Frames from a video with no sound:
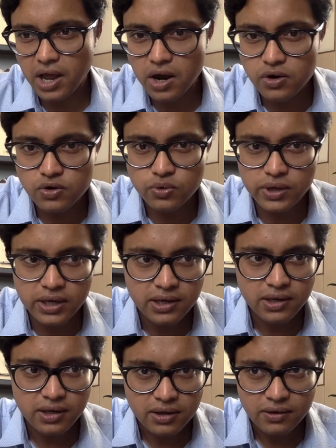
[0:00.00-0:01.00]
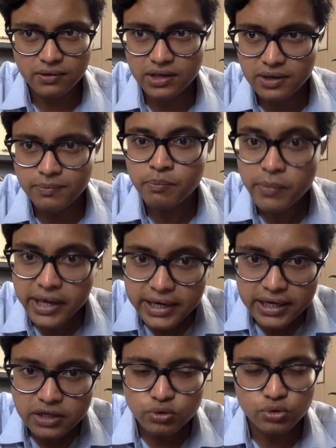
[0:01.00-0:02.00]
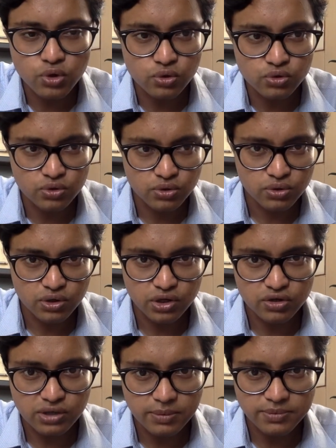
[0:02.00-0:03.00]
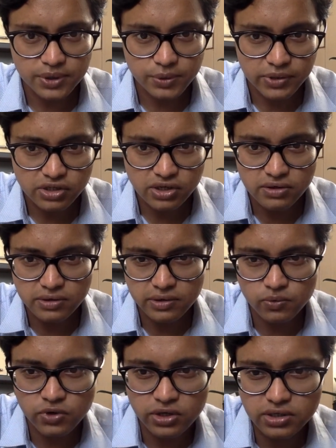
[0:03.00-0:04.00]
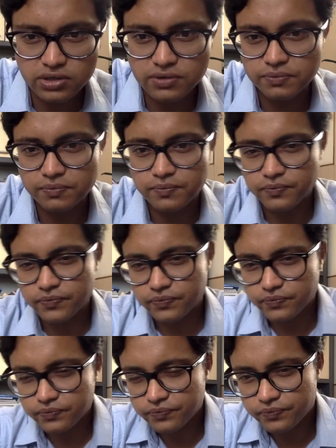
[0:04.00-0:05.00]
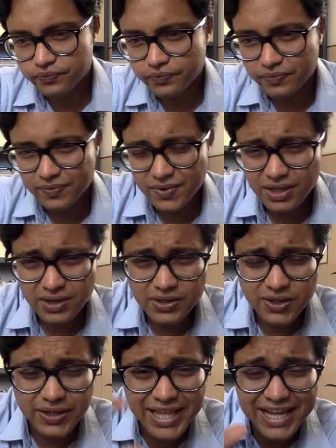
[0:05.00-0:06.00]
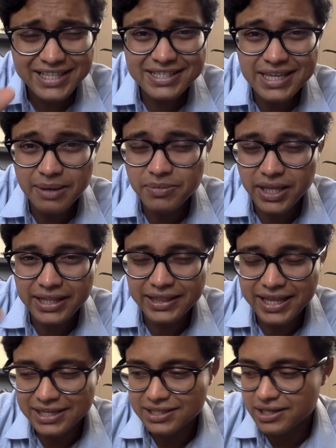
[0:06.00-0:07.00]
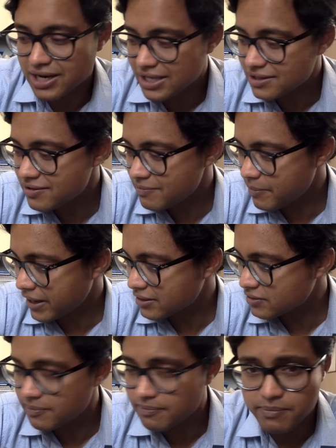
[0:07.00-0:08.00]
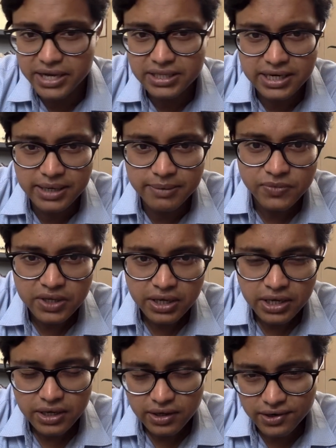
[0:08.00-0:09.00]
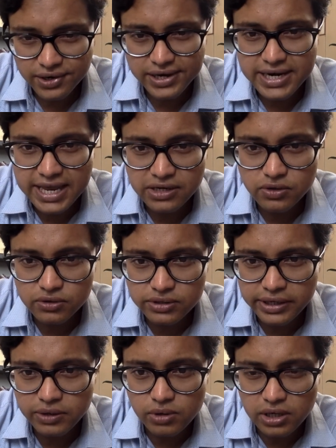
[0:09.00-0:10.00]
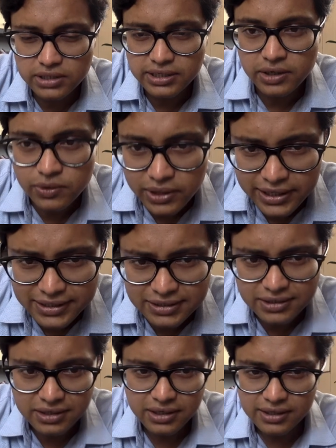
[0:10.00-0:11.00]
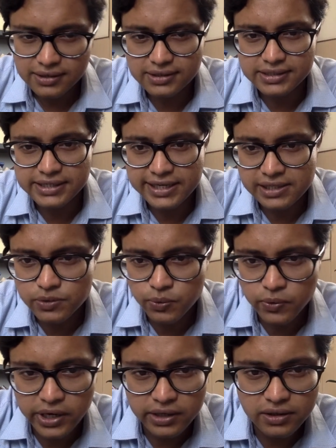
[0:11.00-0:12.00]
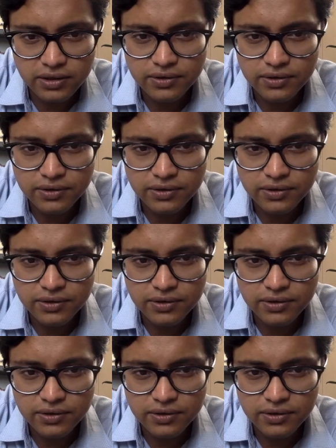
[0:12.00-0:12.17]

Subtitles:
how do we give meaning to those subsequent general words? So that's something that another maxim by the name ridendo singula singulis deals with.